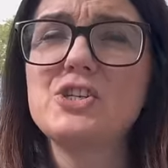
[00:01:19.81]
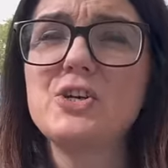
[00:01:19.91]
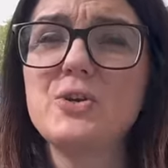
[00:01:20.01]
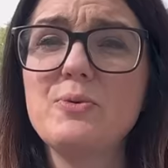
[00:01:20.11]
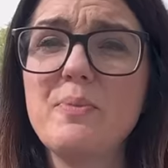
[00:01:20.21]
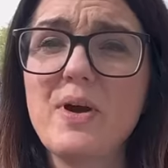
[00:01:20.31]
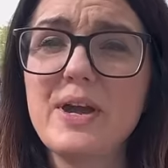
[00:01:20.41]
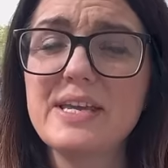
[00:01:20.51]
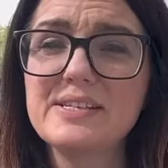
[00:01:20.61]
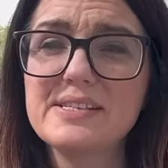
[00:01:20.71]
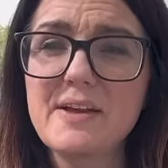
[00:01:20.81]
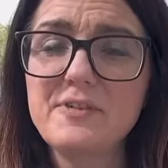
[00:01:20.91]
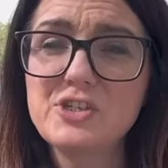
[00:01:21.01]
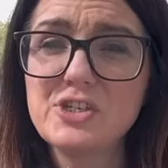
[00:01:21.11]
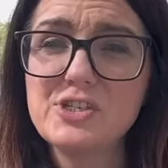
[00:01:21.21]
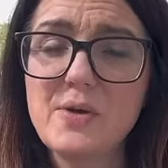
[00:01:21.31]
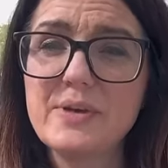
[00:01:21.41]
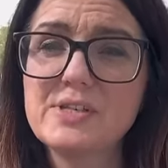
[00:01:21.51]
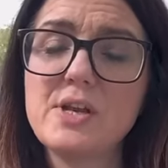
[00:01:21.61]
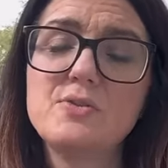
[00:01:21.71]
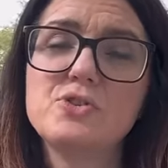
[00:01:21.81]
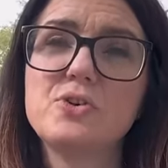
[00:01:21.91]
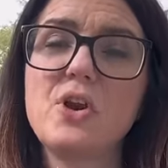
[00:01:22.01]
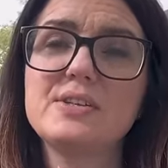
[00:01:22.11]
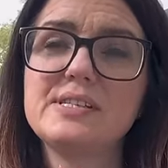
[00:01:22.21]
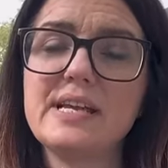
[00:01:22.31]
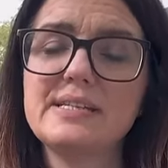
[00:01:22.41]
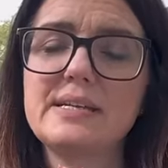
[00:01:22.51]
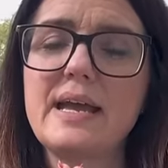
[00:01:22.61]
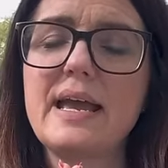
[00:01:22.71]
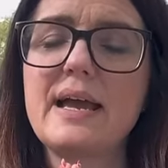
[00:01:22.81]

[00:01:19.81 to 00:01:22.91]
to my Staffordshire Sewing Social on Saturday,